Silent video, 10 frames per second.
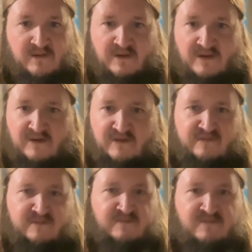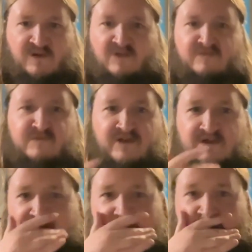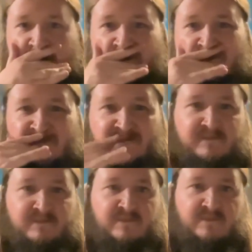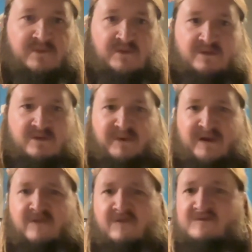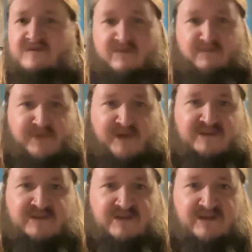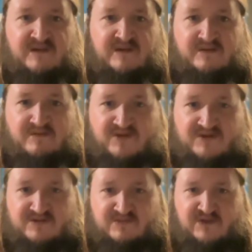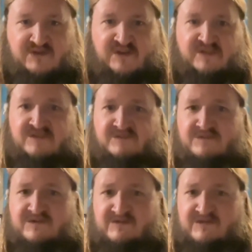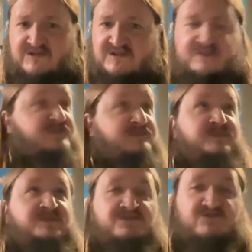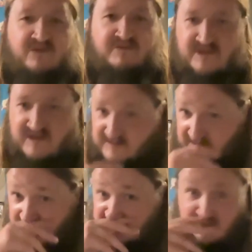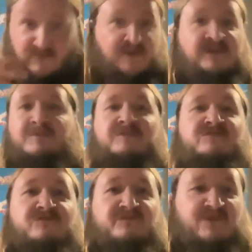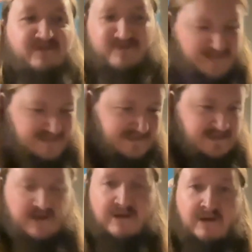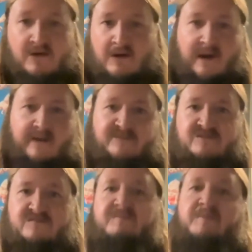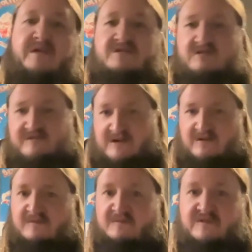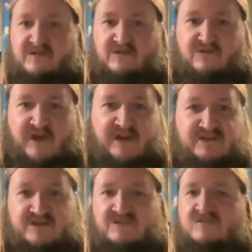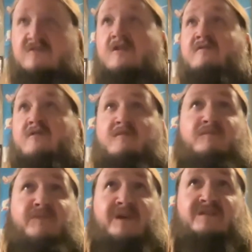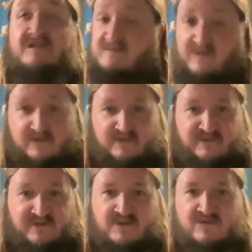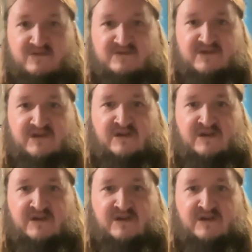And Don did join the band, obviously on bass, but switched switched his instrument to drums as as to why he plays drums on this absolute beast of an album. So AC took over on bass as well as vocals.